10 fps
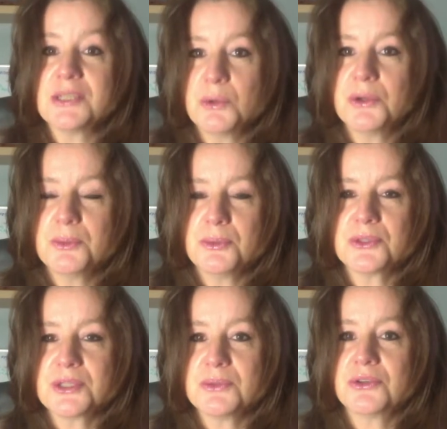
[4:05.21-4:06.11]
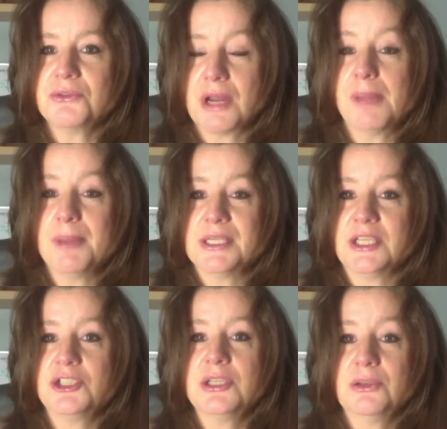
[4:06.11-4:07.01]
That's one of the books I was going to recommend,
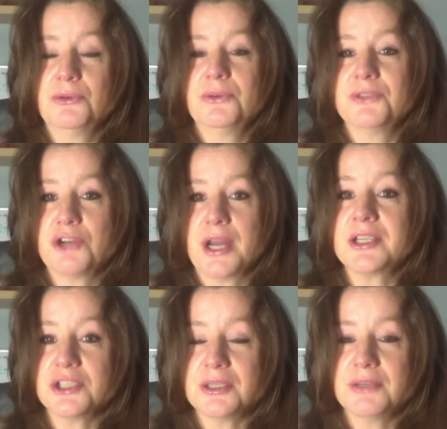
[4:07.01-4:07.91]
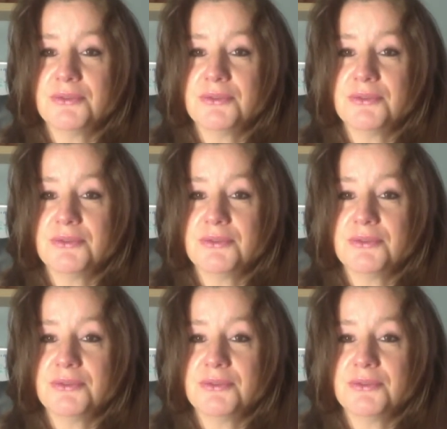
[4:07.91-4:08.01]
actually, the law of attraction.